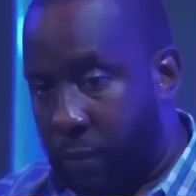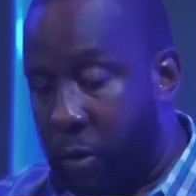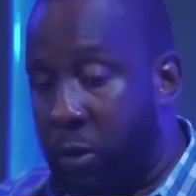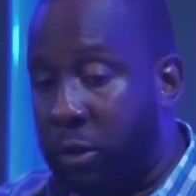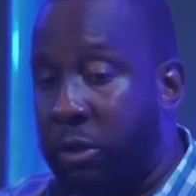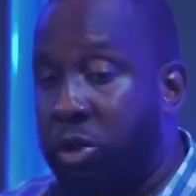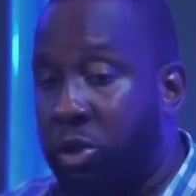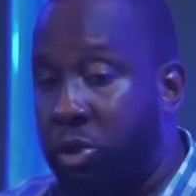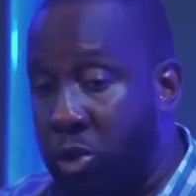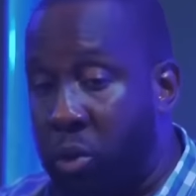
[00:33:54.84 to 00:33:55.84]
You're
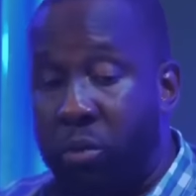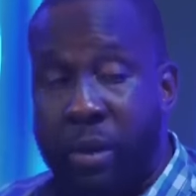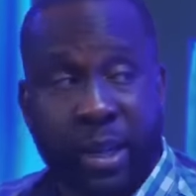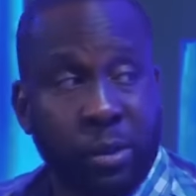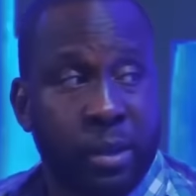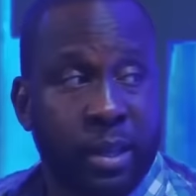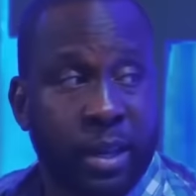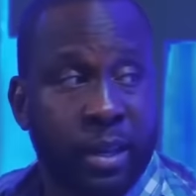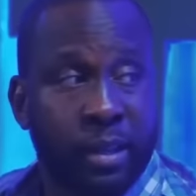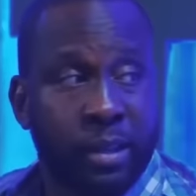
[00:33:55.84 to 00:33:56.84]
so right with
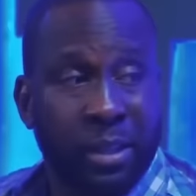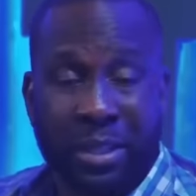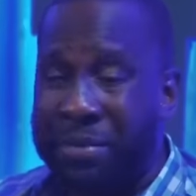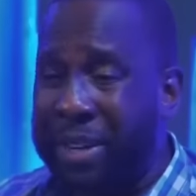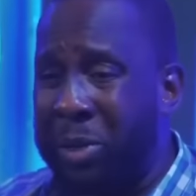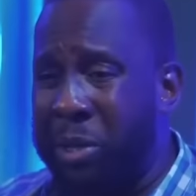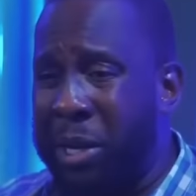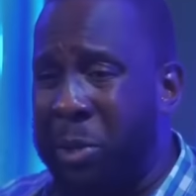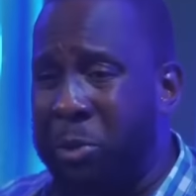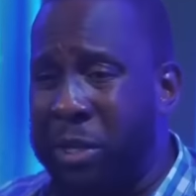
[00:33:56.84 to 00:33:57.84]
that. Because if I lose
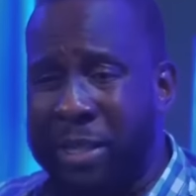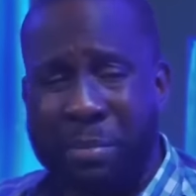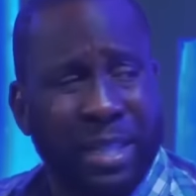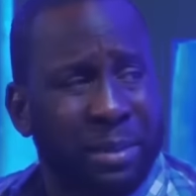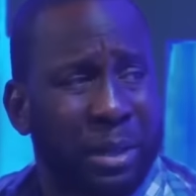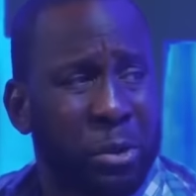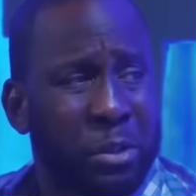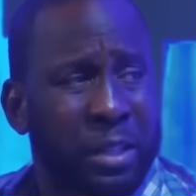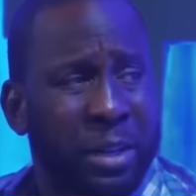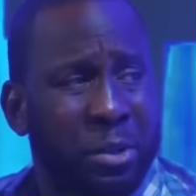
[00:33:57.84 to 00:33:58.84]
that contract, imagine me
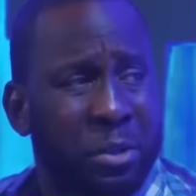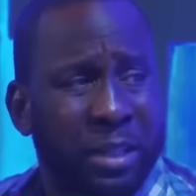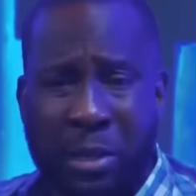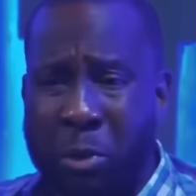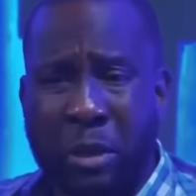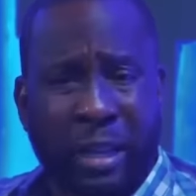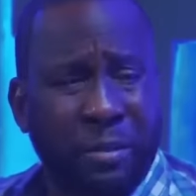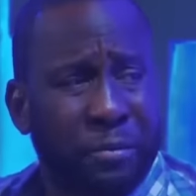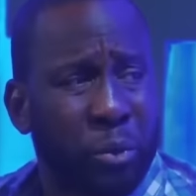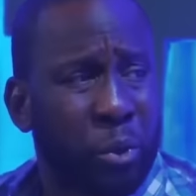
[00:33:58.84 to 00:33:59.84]
losing that contract. I'll look like a
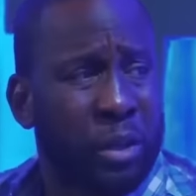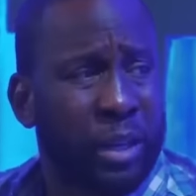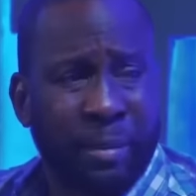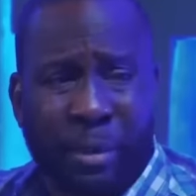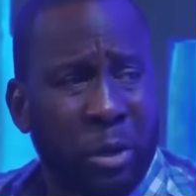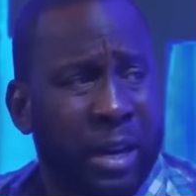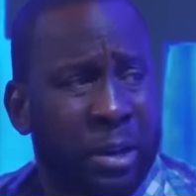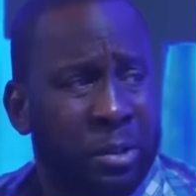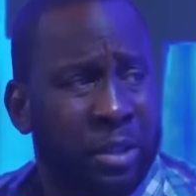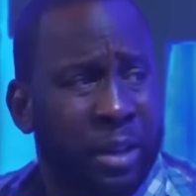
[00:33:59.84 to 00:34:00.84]
fool in my own
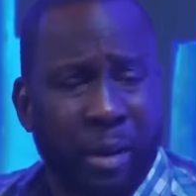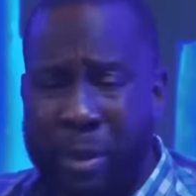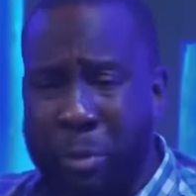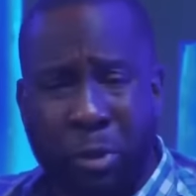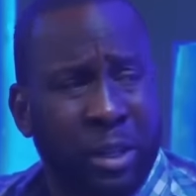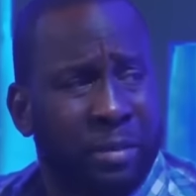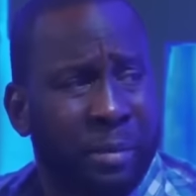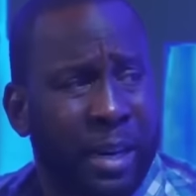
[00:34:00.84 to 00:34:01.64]
house. How am I supposed to live in my